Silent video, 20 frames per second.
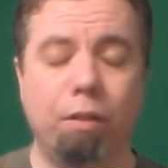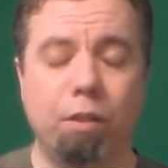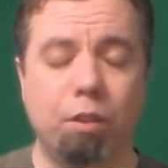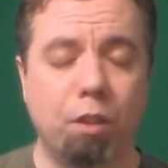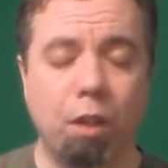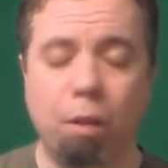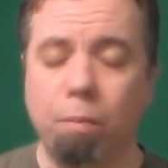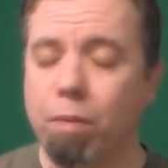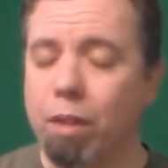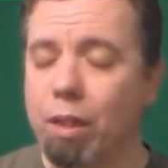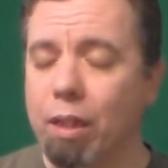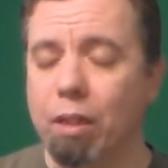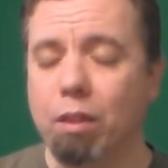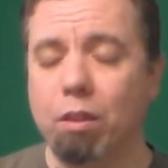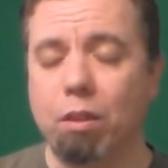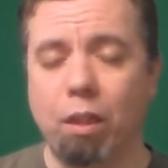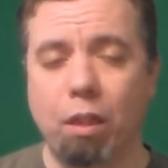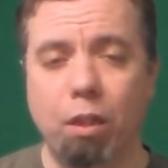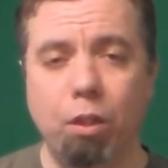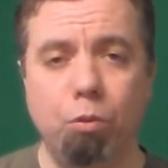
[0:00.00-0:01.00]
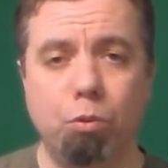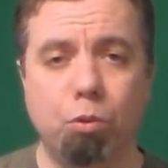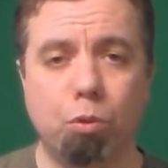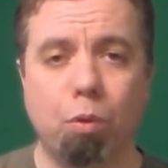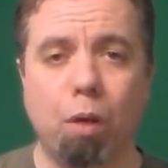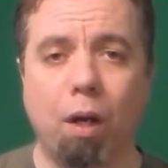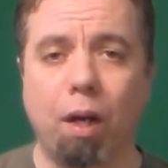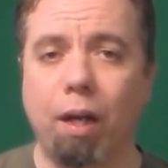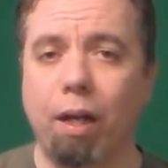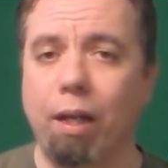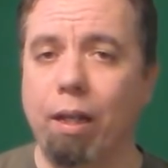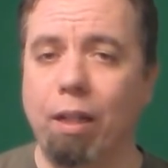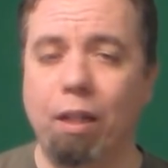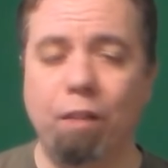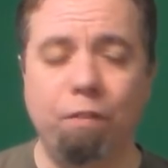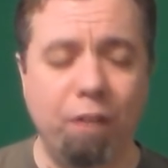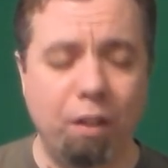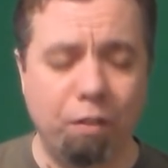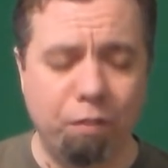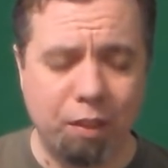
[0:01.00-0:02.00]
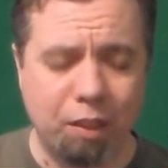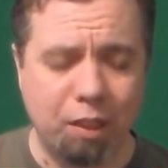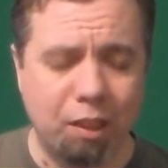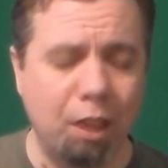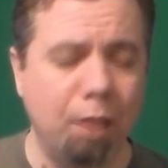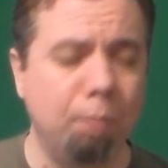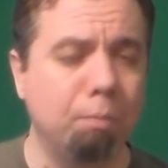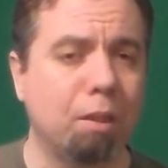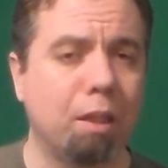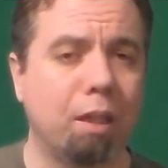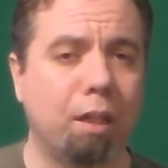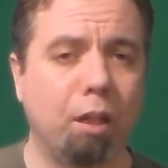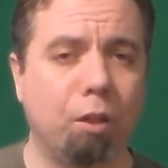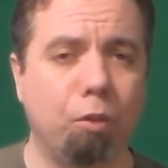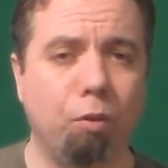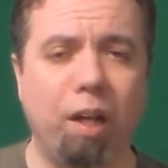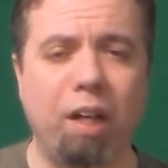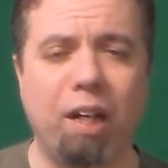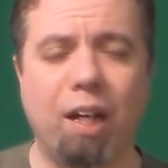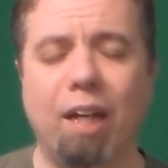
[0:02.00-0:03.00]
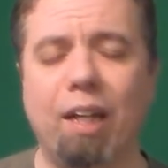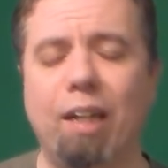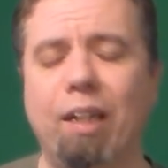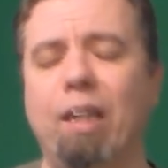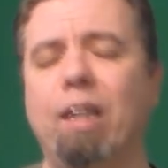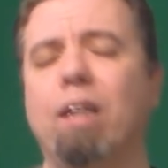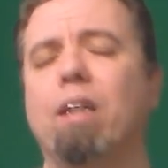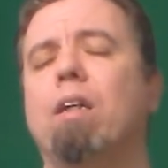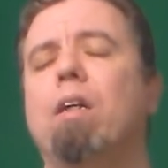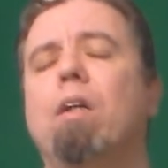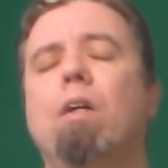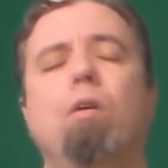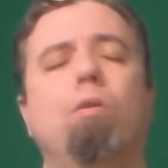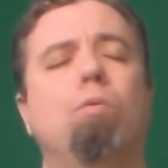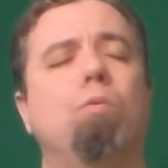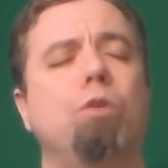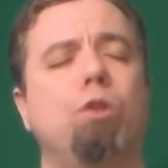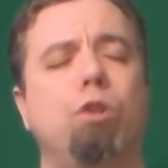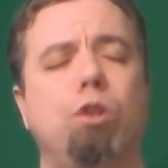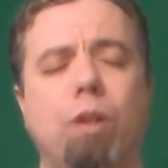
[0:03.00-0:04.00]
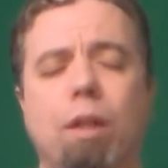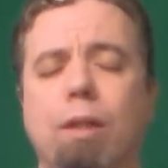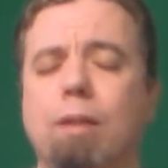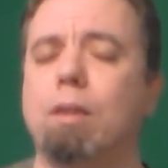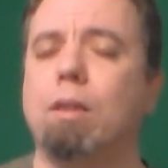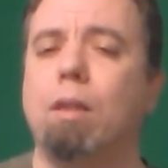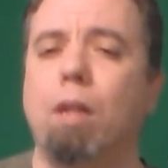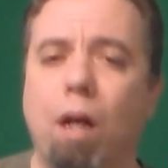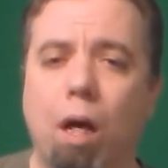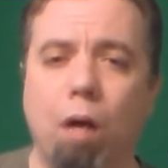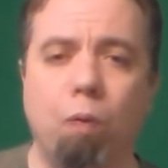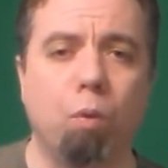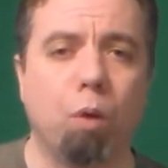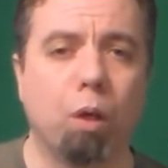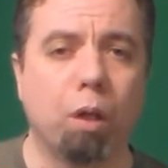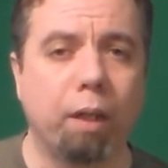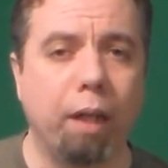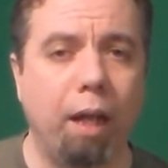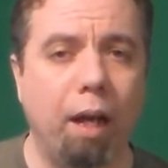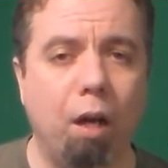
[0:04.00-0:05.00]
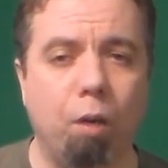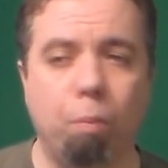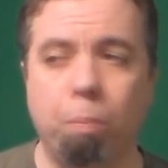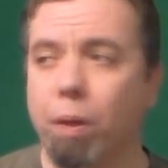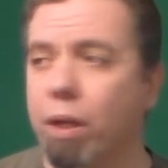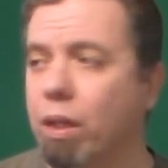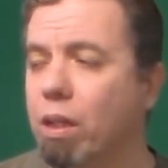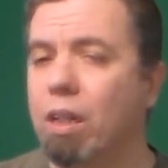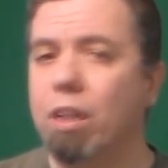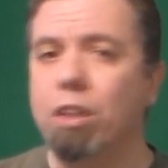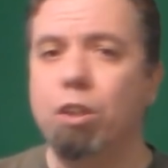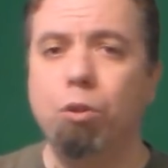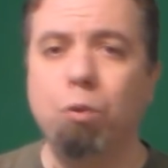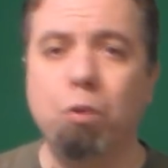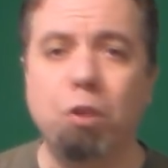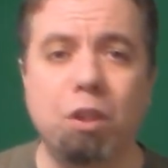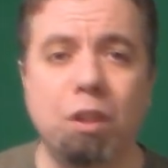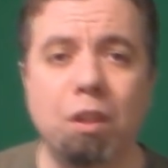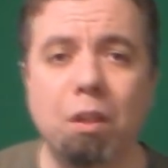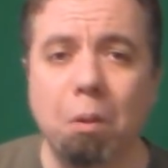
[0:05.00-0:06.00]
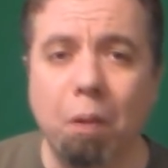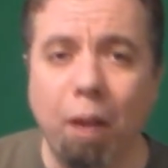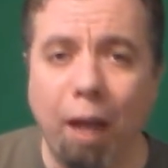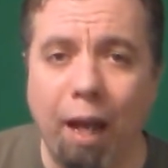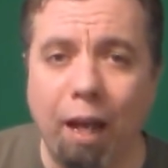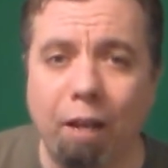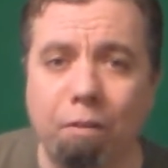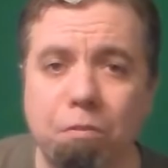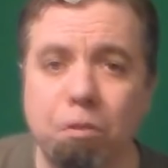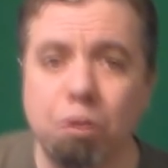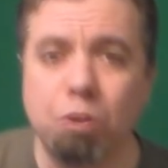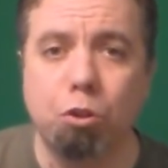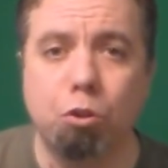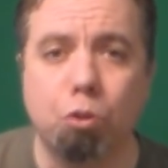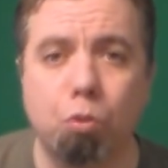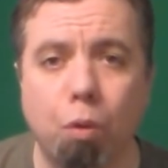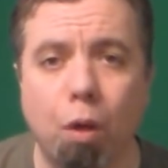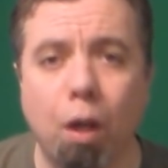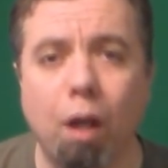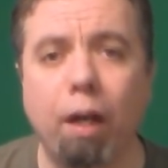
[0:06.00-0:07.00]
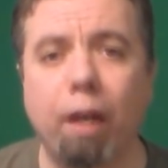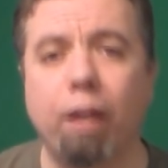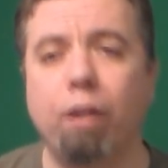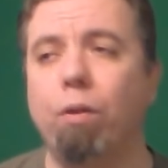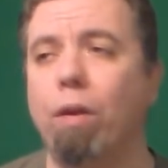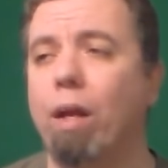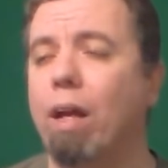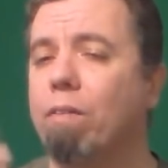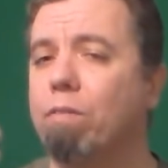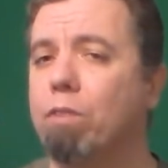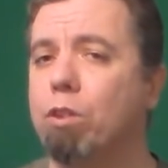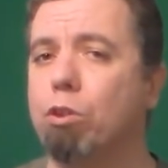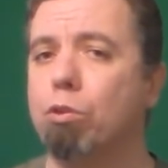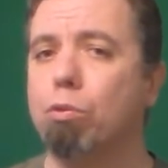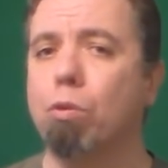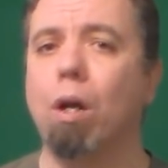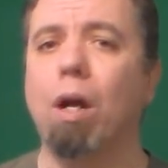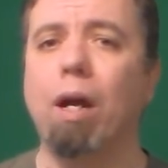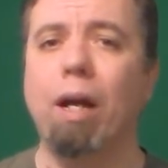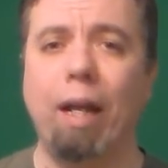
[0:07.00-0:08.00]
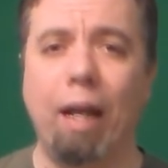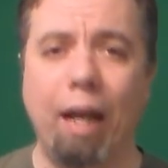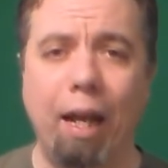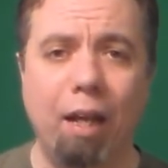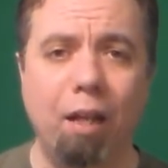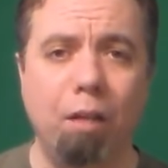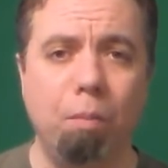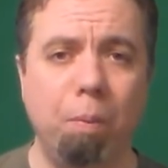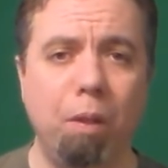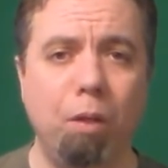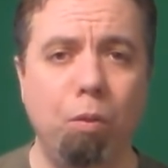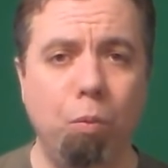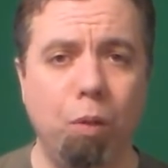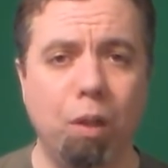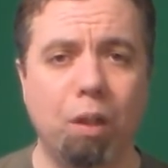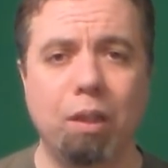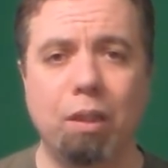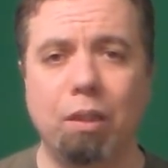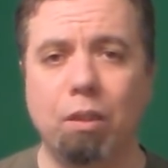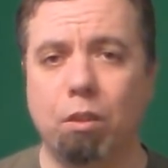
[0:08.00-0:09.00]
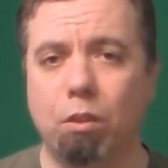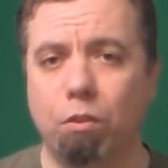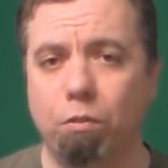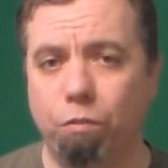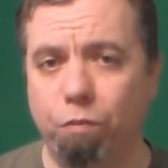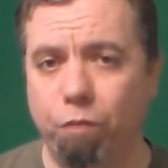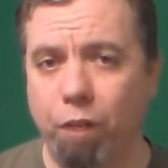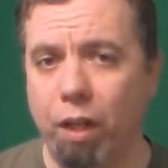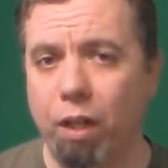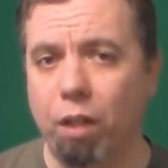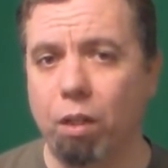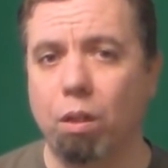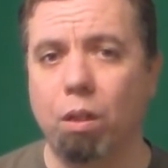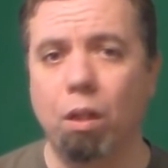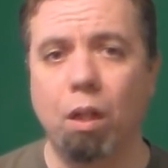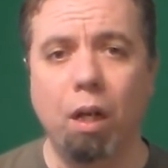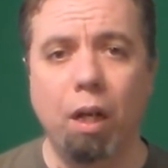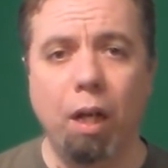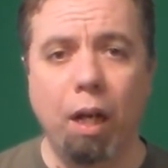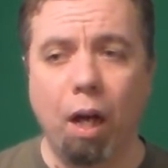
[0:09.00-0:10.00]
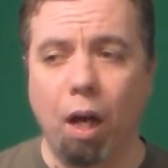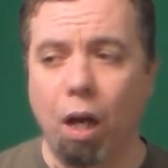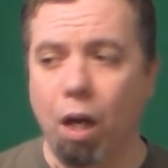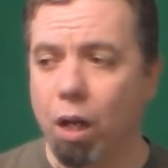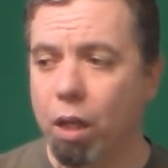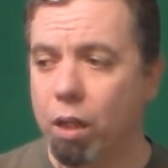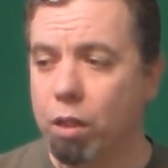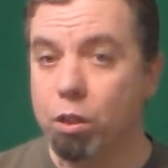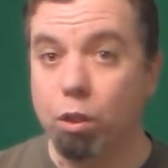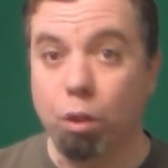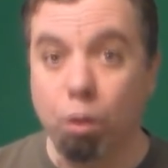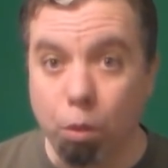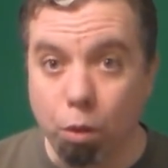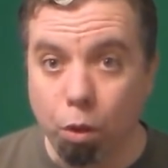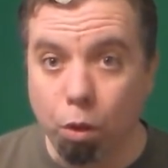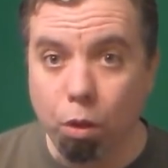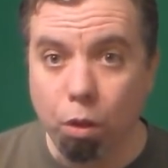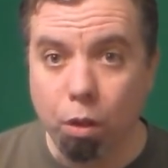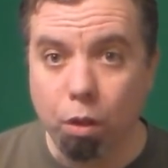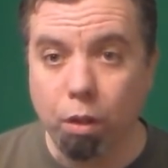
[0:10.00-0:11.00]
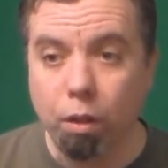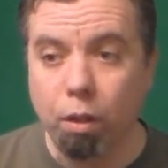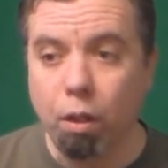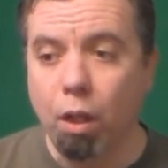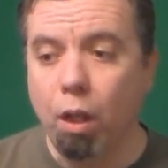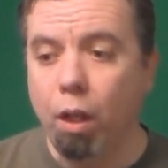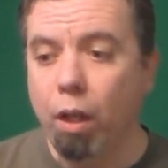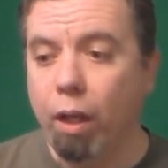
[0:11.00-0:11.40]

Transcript: Some things that you try, even if it seems like a great idea, will just not work out. But you still have to try. You have to try and be willing to fail to learn.